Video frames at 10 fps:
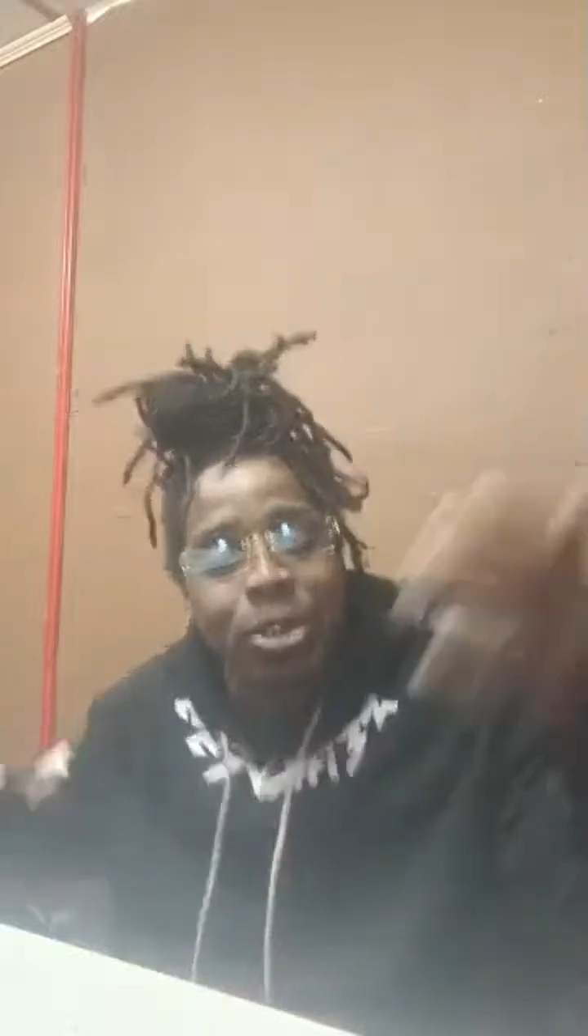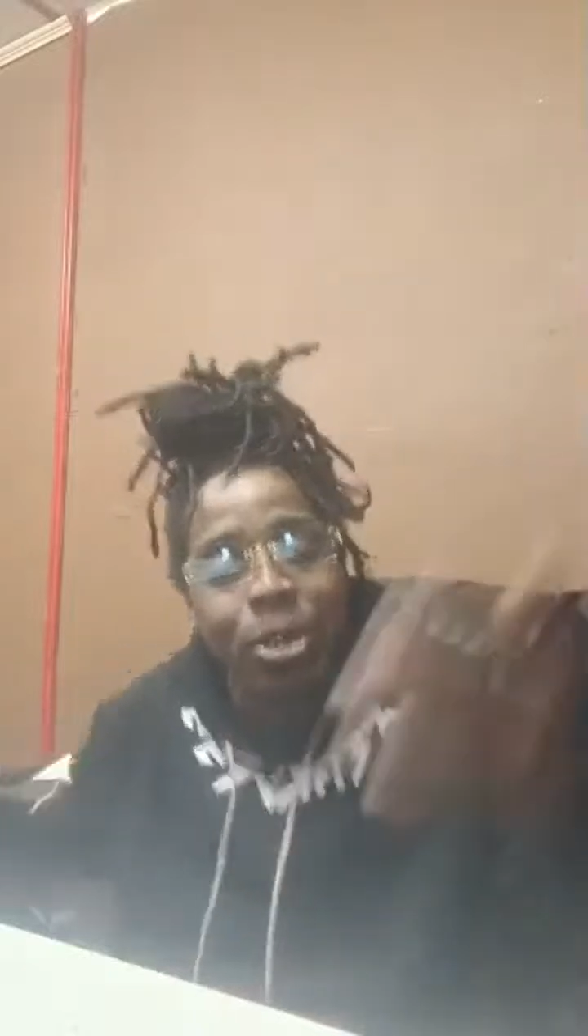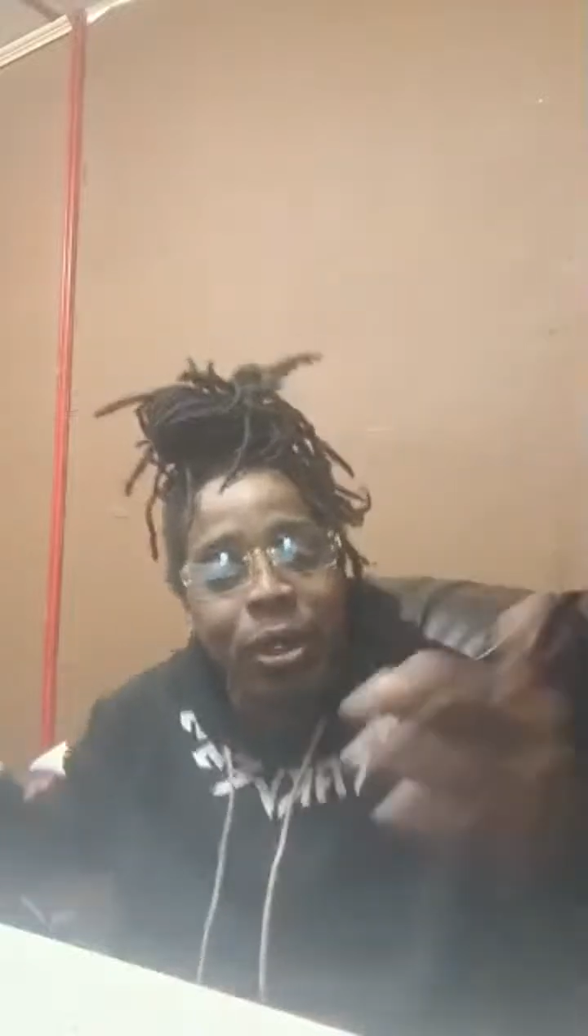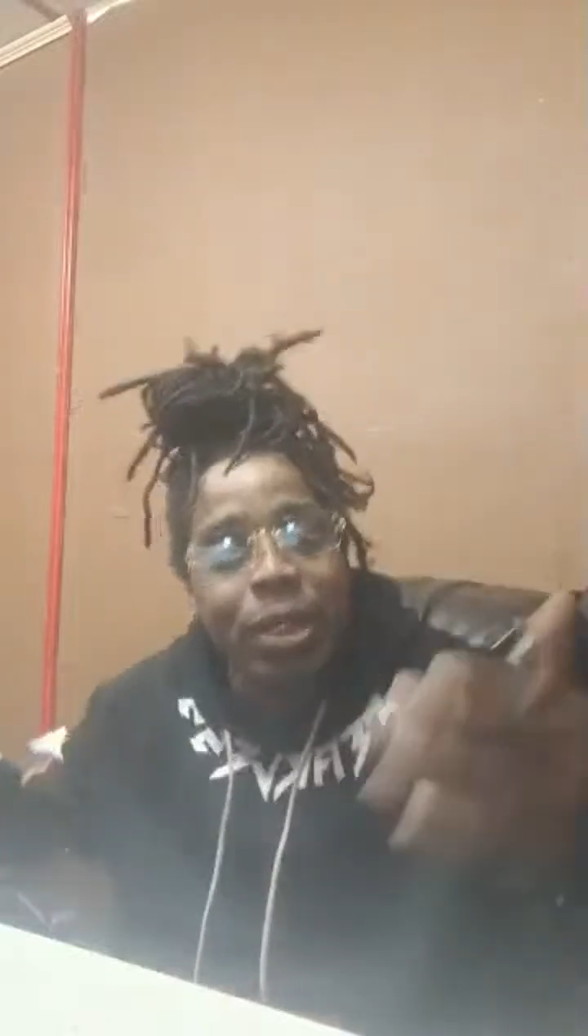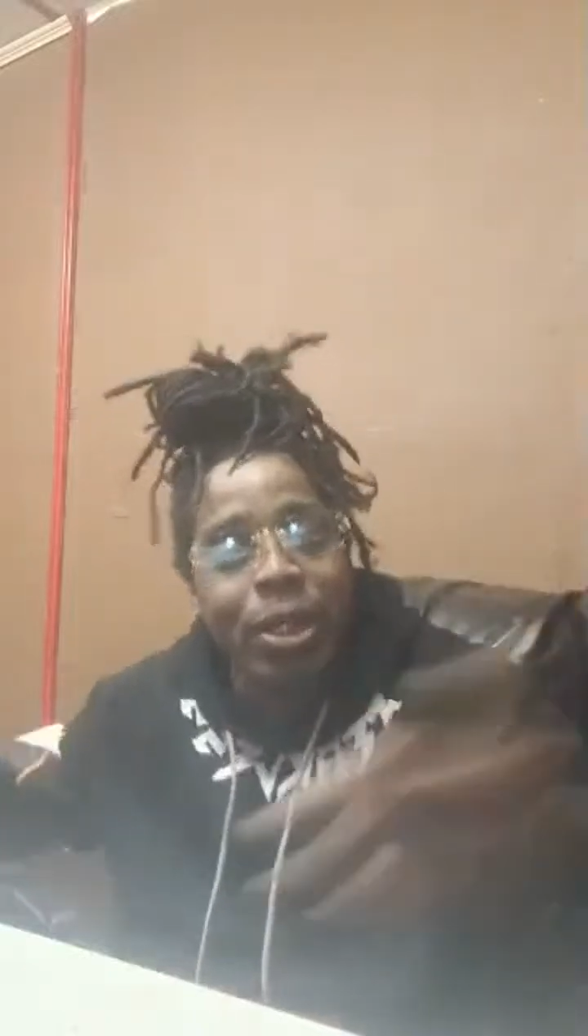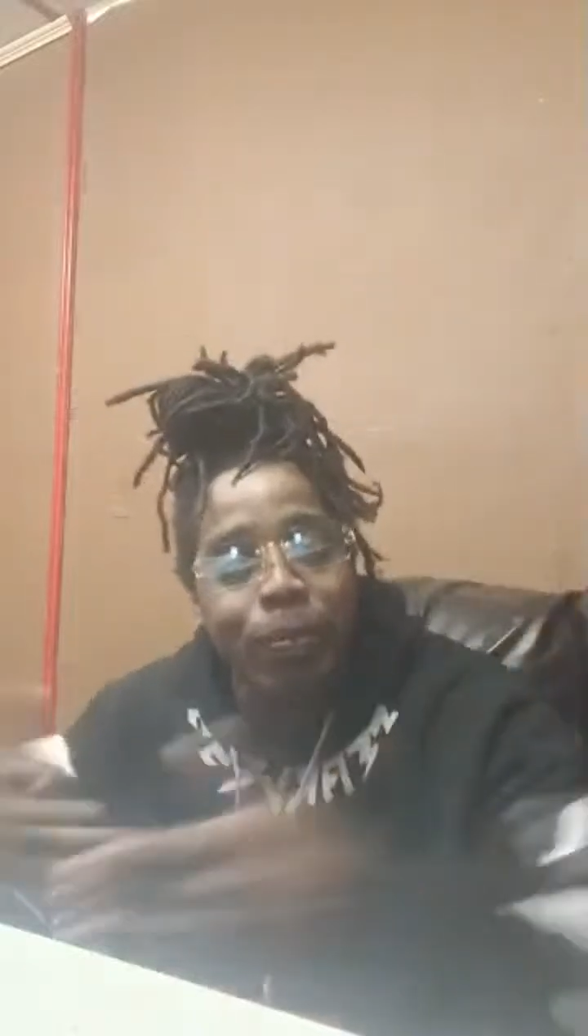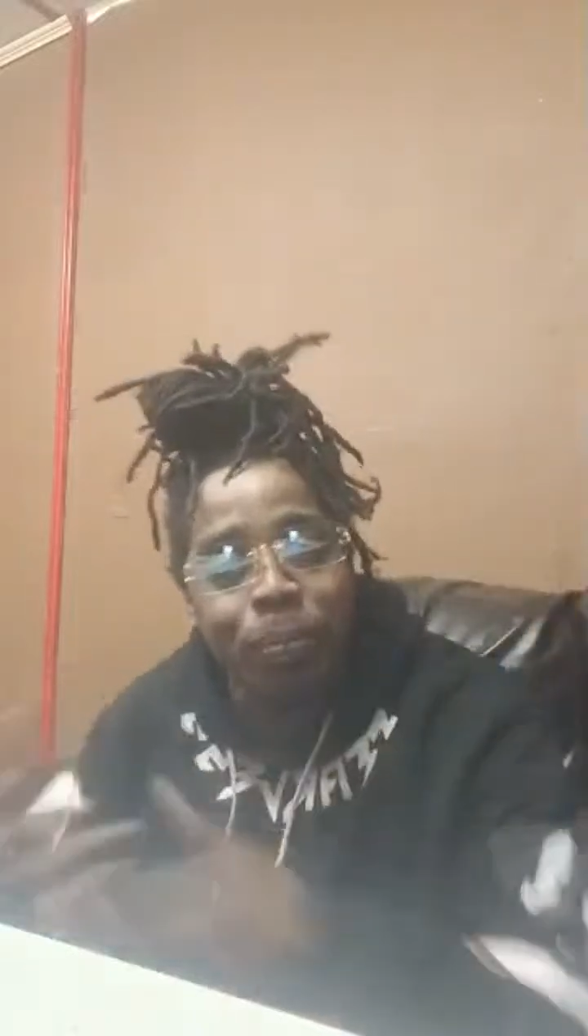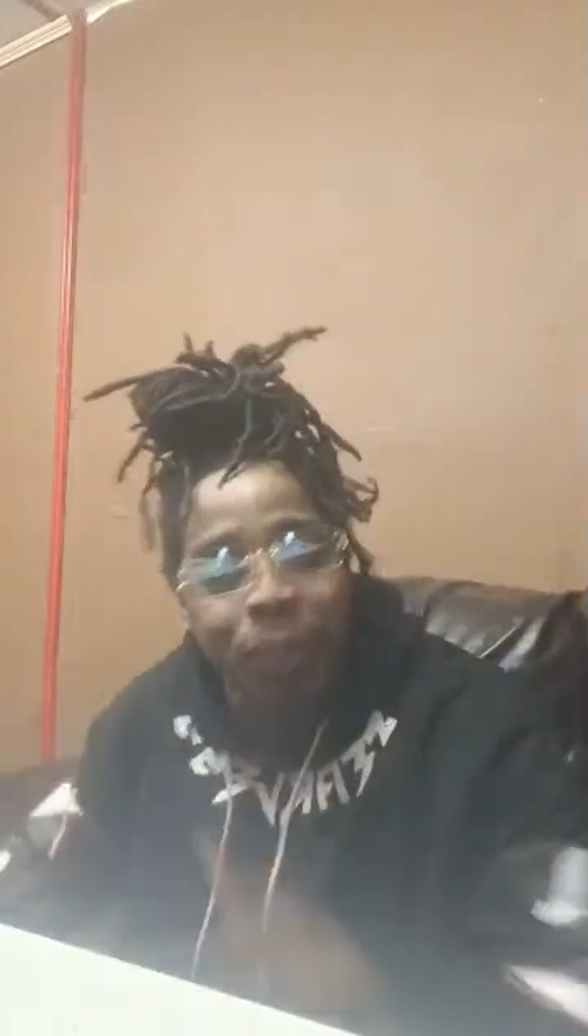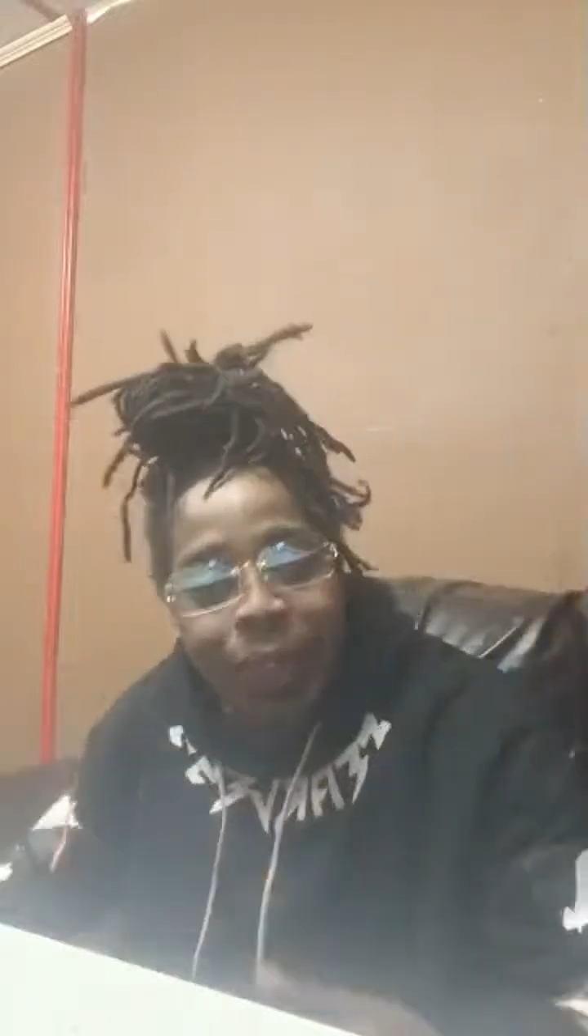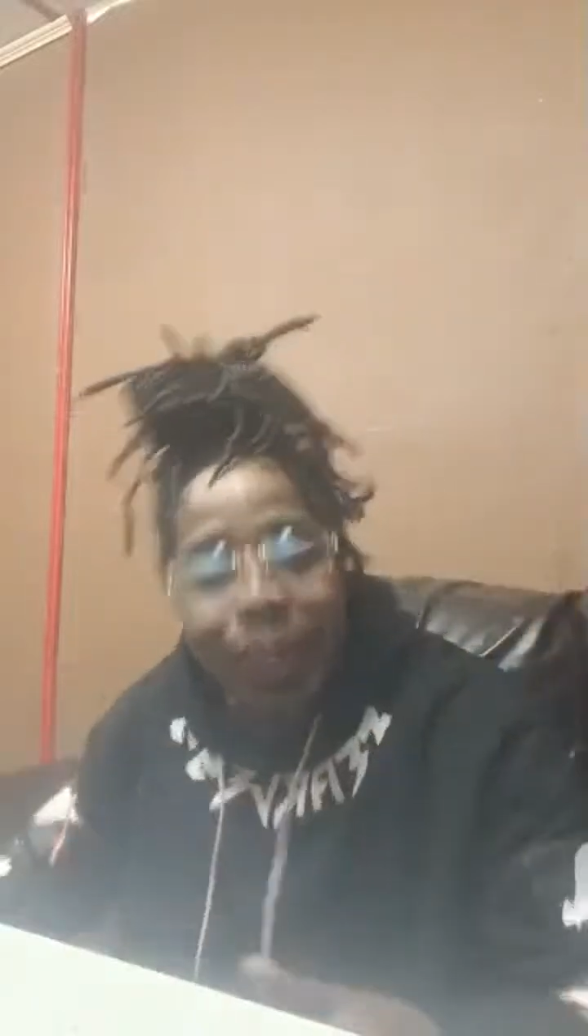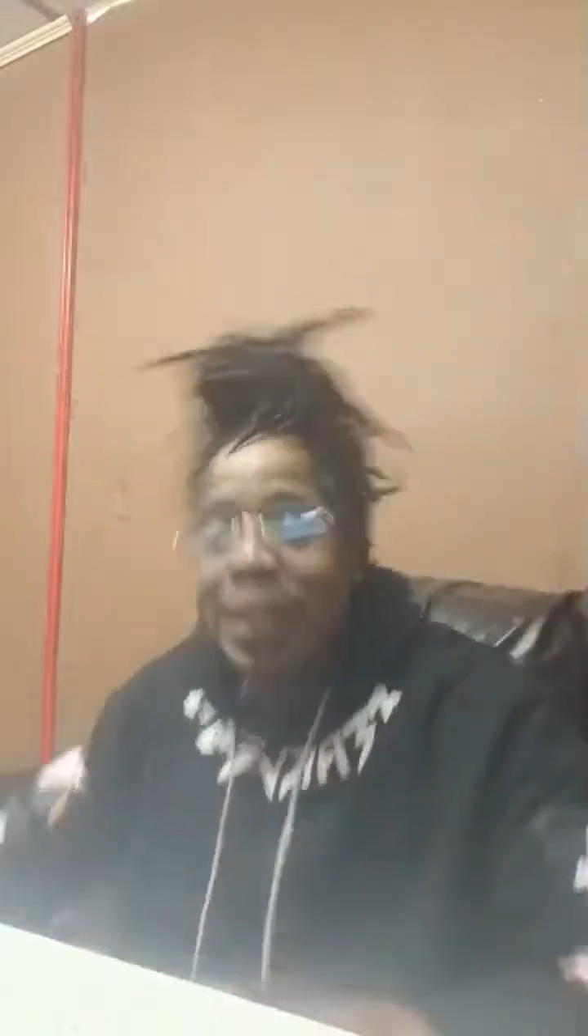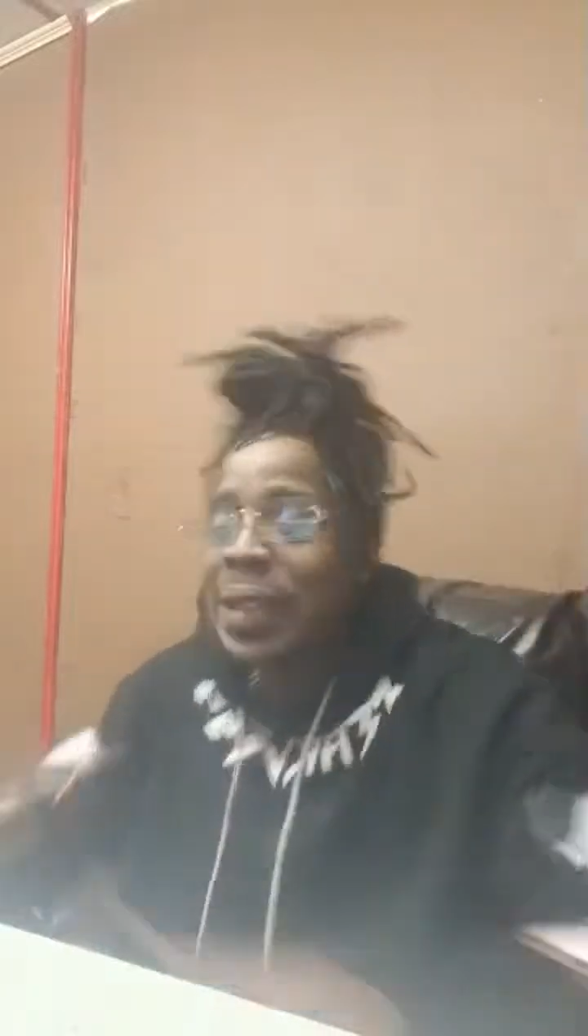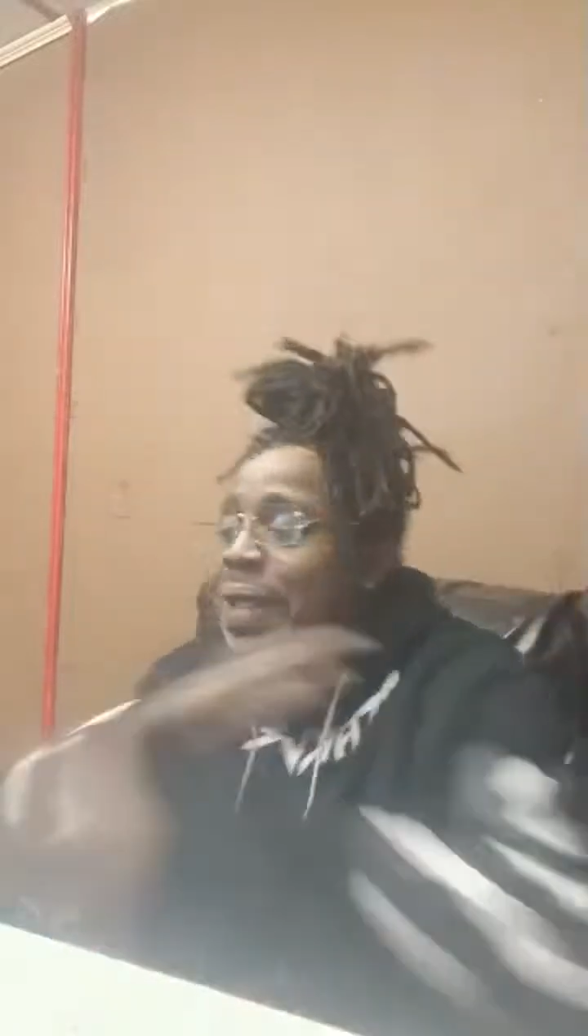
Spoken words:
30-year plea.